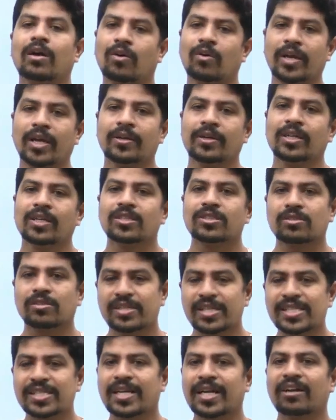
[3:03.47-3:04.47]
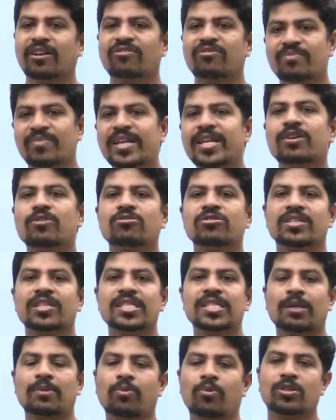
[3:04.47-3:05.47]
Okay, so these kind of many
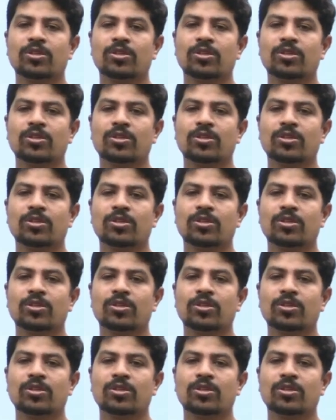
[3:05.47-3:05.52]
questions are